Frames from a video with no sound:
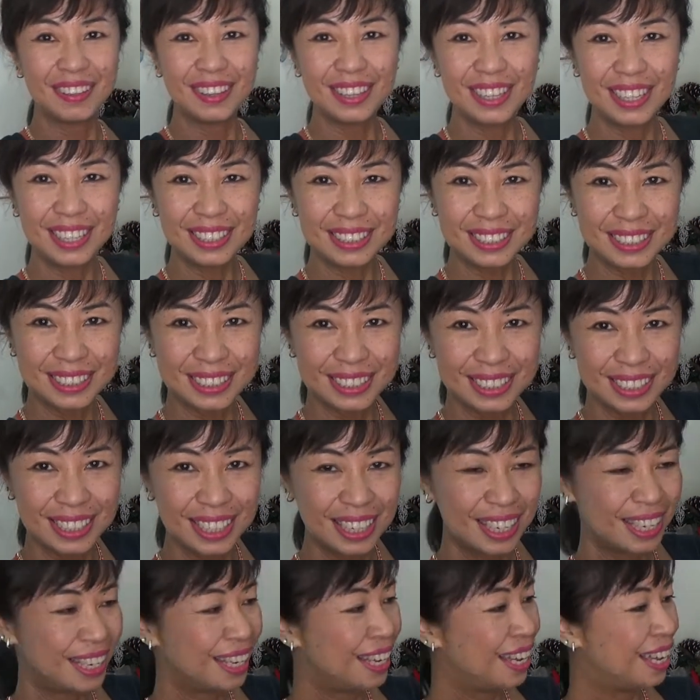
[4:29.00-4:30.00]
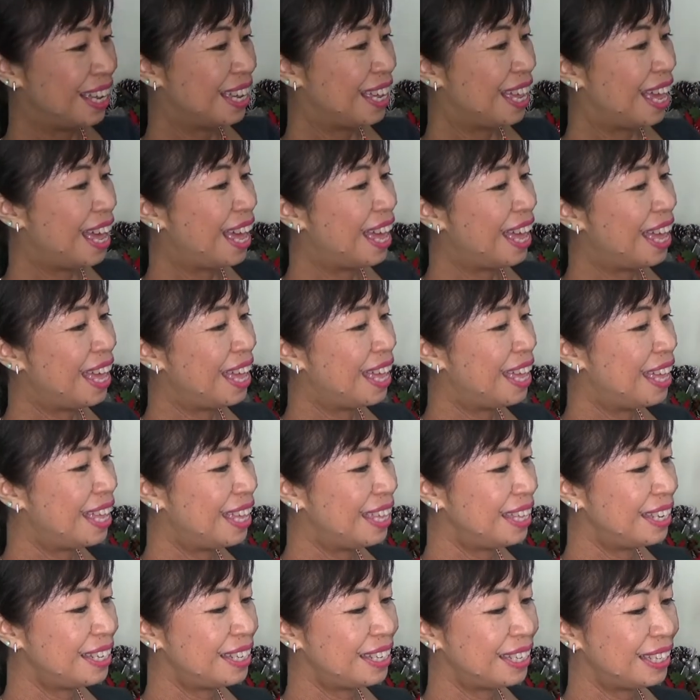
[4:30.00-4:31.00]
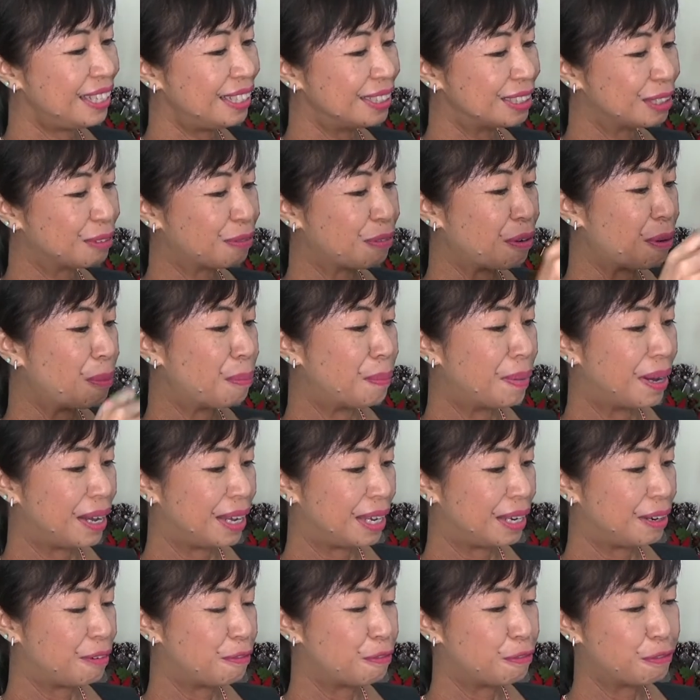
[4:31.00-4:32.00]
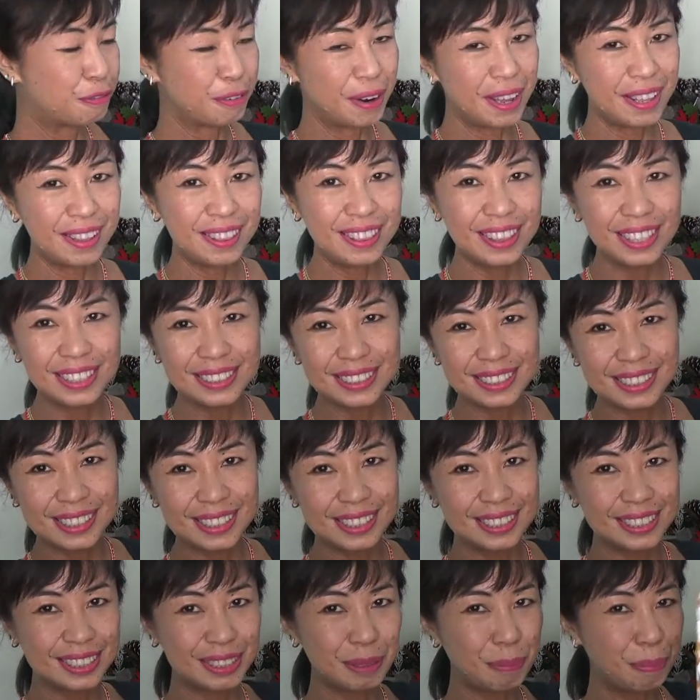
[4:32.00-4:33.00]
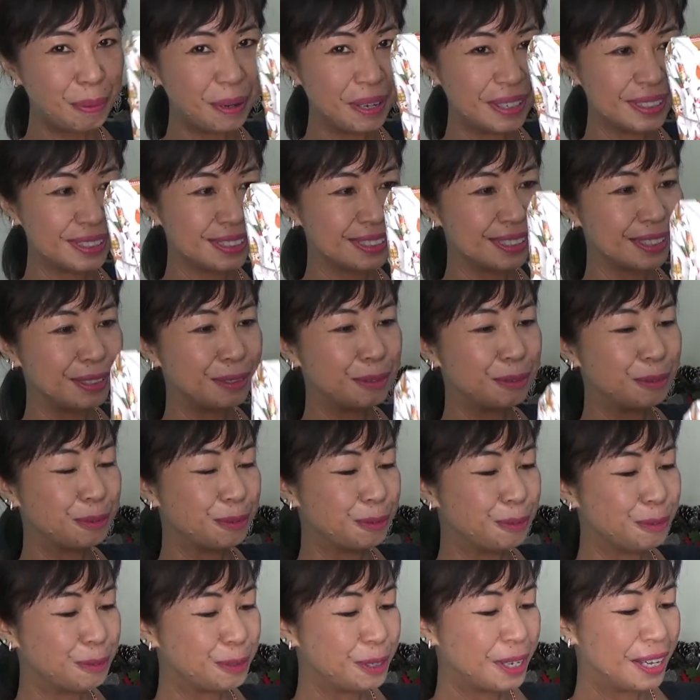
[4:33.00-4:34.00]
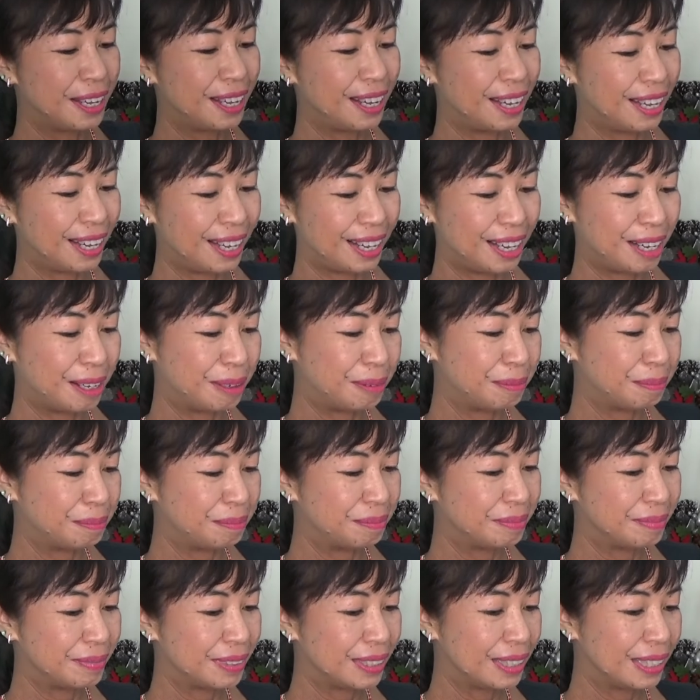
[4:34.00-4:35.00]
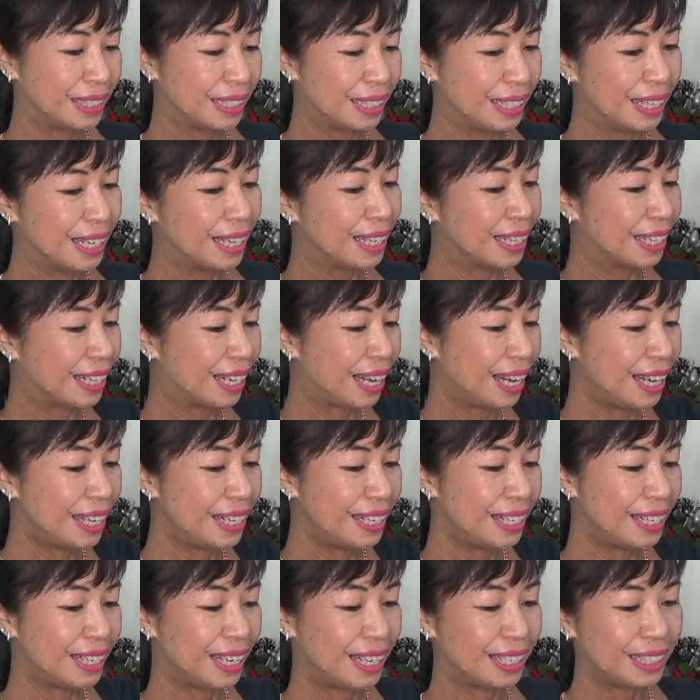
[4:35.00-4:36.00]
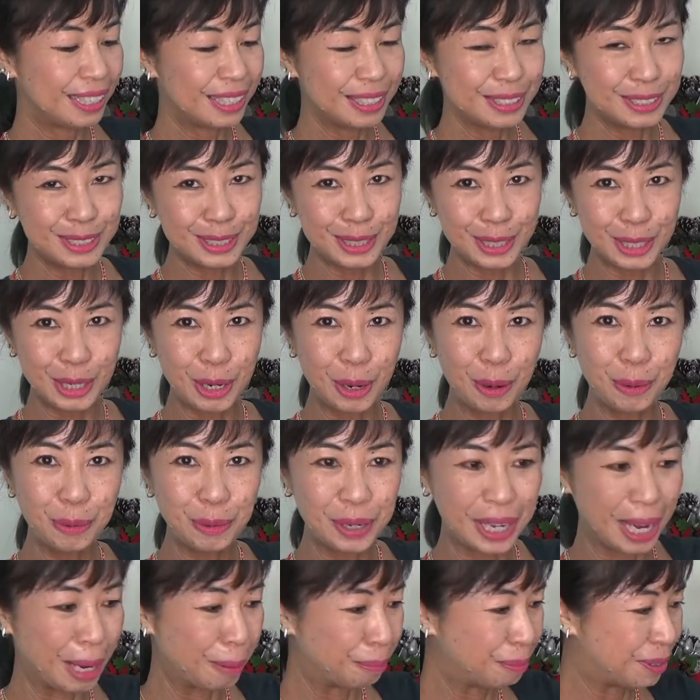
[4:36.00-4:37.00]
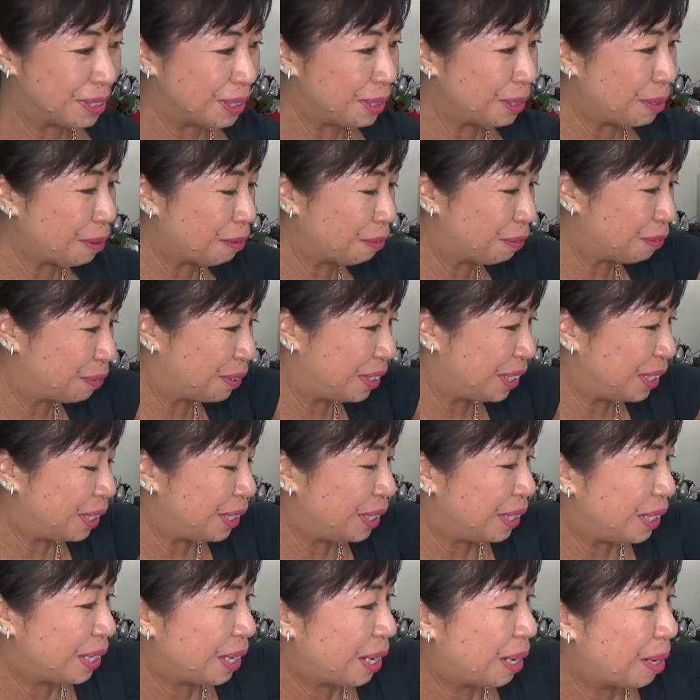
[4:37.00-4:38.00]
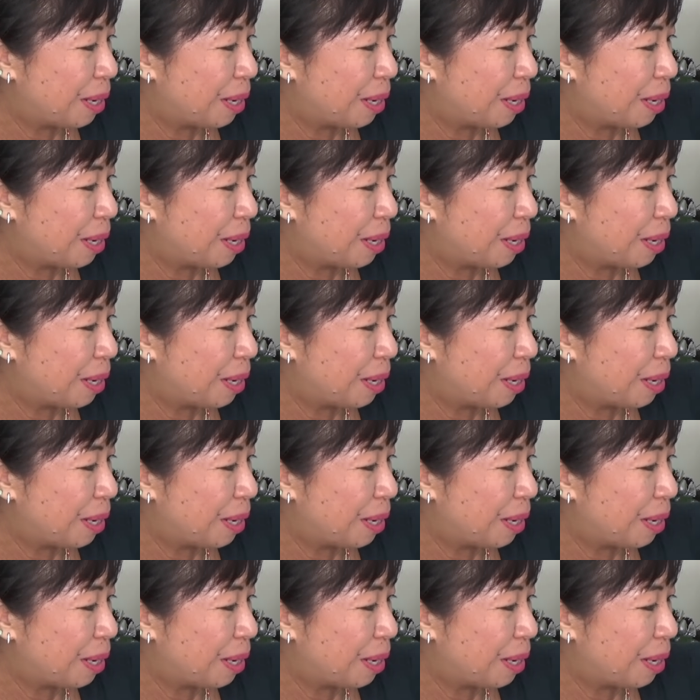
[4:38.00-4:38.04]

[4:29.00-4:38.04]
this, and it's from my friend. This is the person who, kind of like, it's the co-captain of the